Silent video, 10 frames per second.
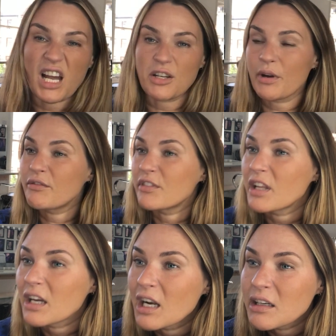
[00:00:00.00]
I don't even
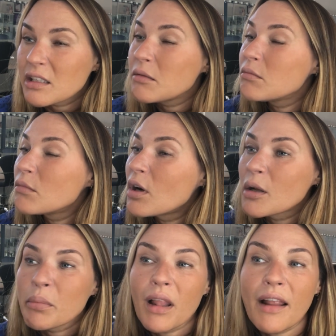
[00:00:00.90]
think I'd
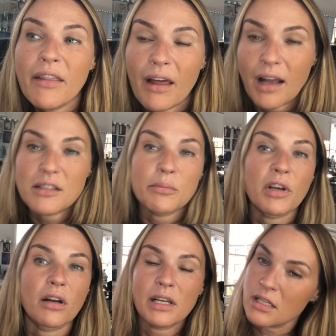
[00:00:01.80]
want to blend that, to
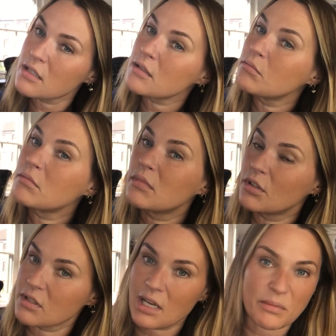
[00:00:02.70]
be honest.
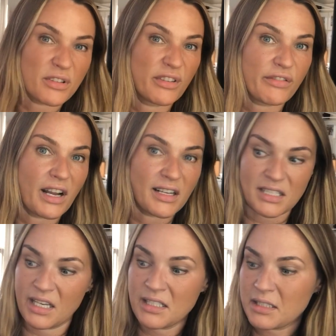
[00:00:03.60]
It looks absolutely fine
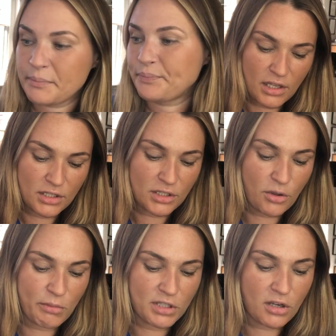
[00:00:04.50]
as it is.
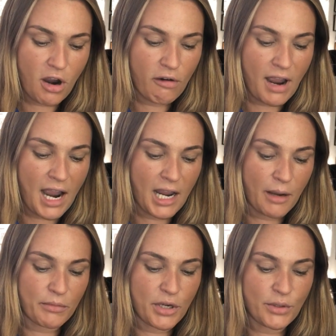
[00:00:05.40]
So the mascara
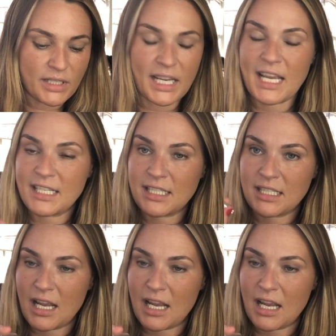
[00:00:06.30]
I am using is